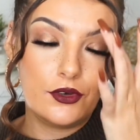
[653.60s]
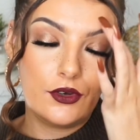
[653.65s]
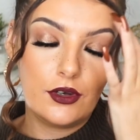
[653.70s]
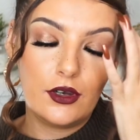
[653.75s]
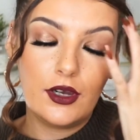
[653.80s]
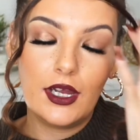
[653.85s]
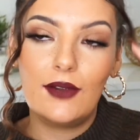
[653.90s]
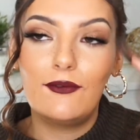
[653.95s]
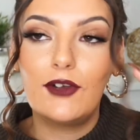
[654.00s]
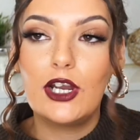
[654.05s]

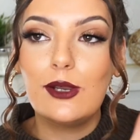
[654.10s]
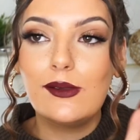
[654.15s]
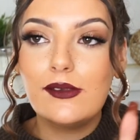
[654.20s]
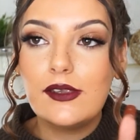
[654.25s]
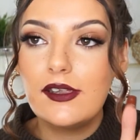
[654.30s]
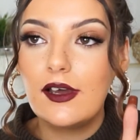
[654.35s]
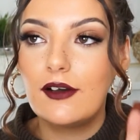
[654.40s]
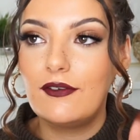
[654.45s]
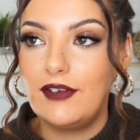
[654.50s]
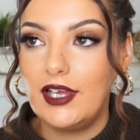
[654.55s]
have a
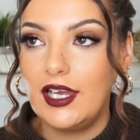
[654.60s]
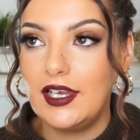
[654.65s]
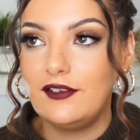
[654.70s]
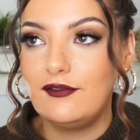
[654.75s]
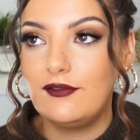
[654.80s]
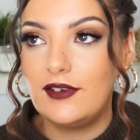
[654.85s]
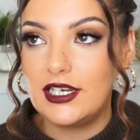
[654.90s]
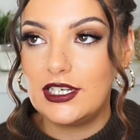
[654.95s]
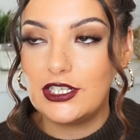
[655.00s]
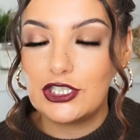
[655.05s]

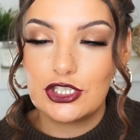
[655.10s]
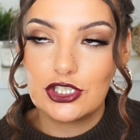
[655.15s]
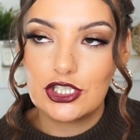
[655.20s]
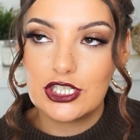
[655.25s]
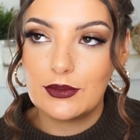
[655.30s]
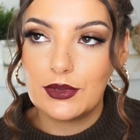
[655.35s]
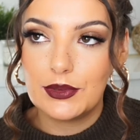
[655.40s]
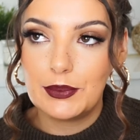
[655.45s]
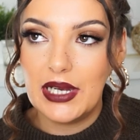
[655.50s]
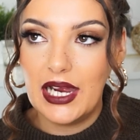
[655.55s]
love-hate
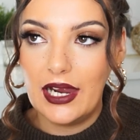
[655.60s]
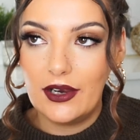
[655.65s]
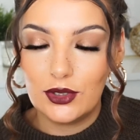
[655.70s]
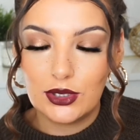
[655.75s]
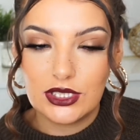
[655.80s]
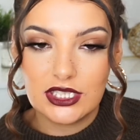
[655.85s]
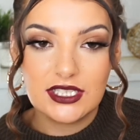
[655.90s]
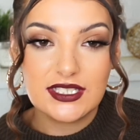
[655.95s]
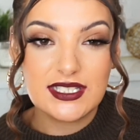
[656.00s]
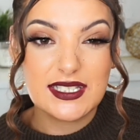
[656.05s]
relationship with
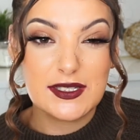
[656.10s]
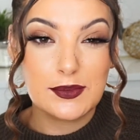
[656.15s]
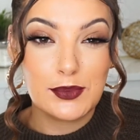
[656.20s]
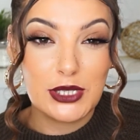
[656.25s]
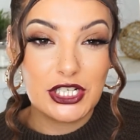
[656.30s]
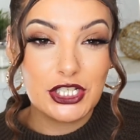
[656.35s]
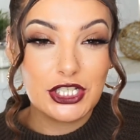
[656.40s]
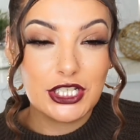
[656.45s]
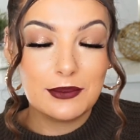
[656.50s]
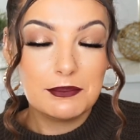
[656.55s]
powders,
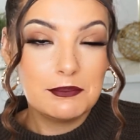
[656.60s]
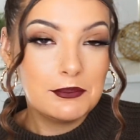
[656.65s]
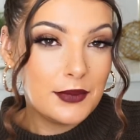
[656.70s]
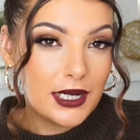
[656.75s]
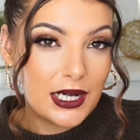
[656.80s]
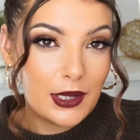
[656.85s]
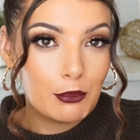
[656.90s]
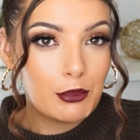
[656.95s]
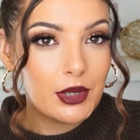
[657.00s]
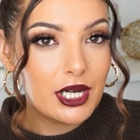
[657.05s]
especially
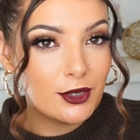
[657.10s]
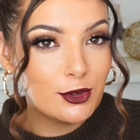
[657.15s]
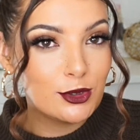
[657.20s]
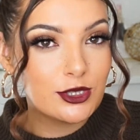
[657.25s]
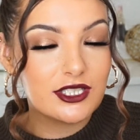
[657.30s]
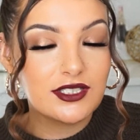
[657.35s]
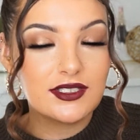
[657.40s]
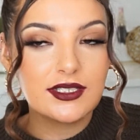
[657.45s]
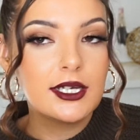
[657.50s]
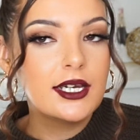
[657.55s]
matte
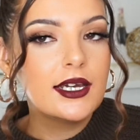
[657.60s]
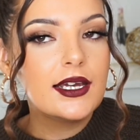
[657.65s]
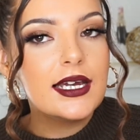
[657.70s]
powders.